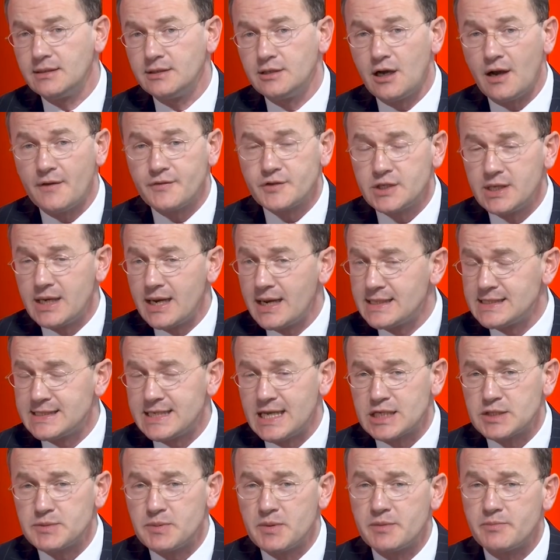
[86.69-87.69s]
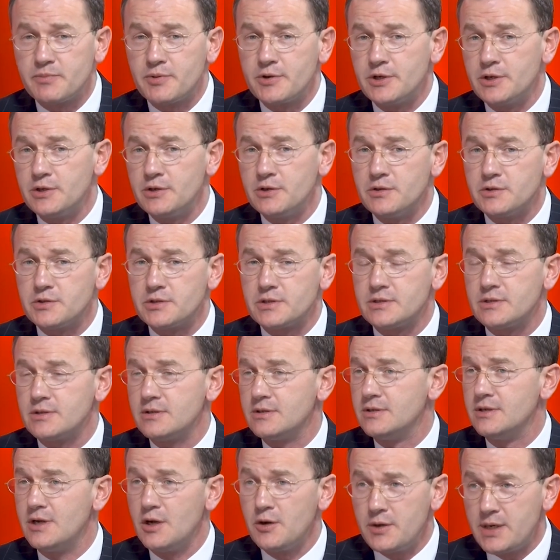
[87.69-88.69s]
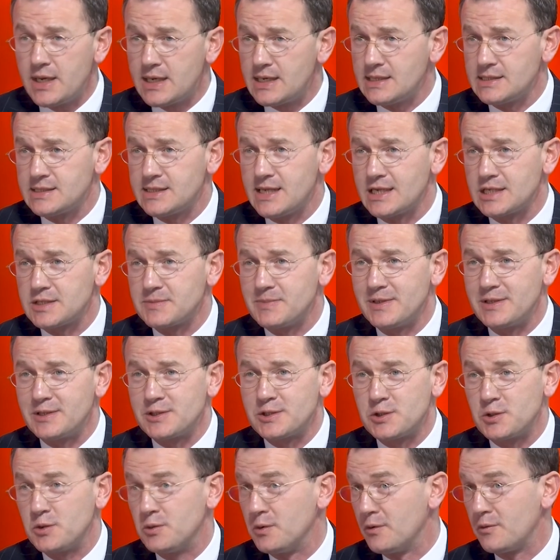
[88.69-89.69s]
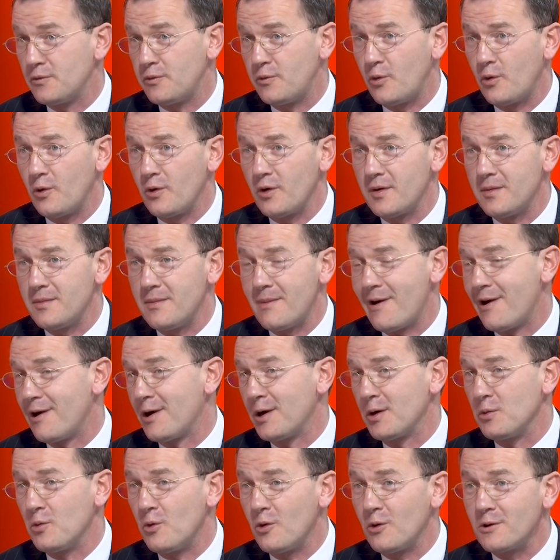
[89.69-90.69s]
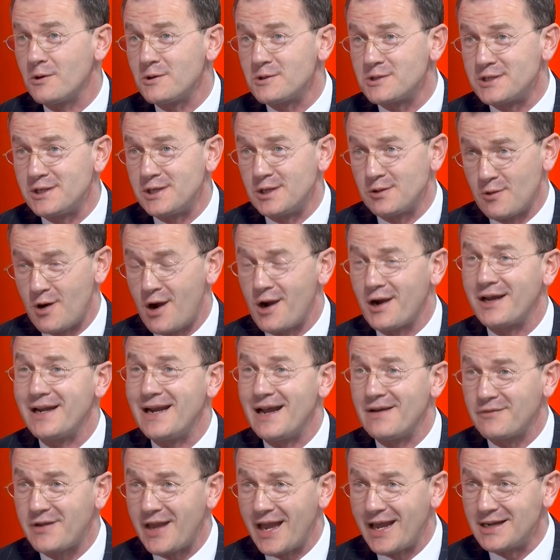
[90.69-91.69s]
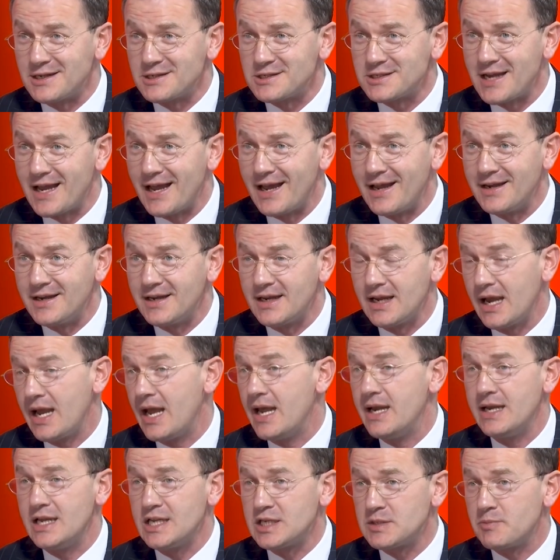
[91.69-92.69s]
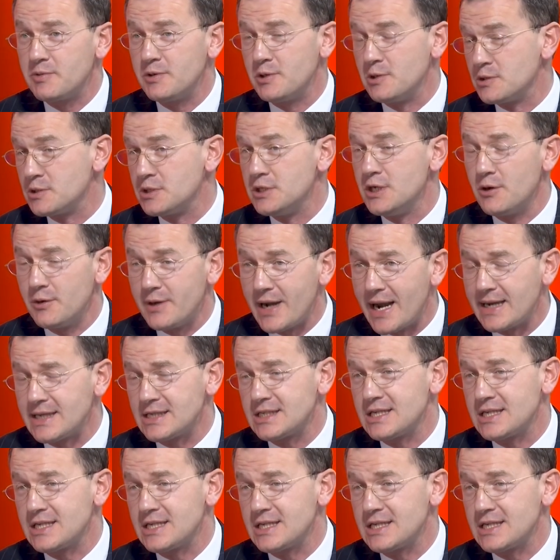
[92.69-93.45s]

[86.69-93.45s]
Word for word: The Office of Net Assessment produced no net assessments to inform our wars in Iraq and Afghanistan and has produced no net